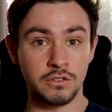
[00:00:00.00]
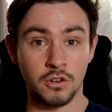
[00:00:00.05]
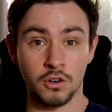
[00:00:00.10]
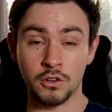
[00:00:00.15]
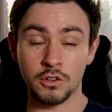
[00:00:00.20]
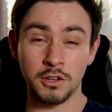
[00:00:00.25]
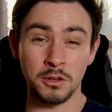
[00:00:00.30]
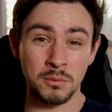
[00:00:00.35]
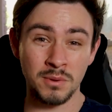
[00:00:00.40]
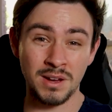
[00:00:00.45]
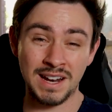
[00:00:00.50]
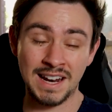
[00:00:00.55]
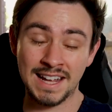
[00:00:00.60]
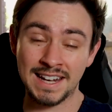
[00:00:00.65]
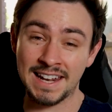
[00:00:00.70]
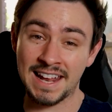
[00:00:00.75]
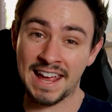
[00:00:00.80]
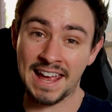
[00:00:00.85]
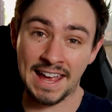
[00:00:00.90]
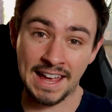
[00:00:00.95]
talking about how
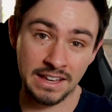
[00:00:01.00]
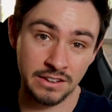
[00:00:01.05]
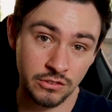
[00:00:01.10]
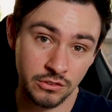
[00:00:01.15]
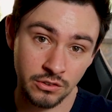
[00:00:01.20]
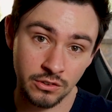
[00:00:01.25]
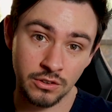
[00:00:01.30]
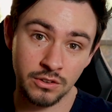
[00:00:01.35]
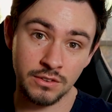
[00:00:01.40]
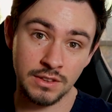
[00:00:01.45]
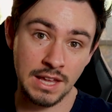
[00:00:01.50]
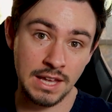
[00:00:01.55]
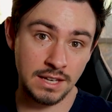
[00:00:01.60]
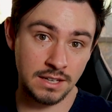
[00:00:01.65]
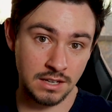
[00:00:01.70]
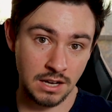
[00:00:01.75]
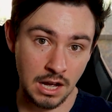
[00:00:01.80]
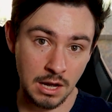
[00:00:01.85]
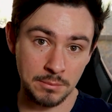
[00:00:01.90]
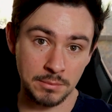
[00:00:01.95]
to answer
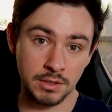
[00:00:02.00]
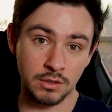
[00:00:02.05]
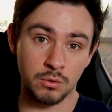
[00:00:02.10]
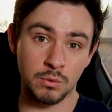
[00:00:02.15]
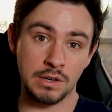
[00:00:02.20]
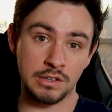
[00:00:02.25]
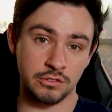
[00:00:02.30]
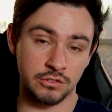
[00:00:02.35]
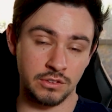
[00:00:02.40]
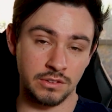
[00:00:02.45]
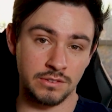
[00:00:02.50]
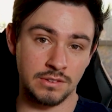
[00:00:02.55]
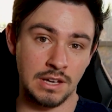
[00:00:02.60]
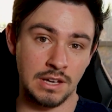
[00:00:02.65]
that common question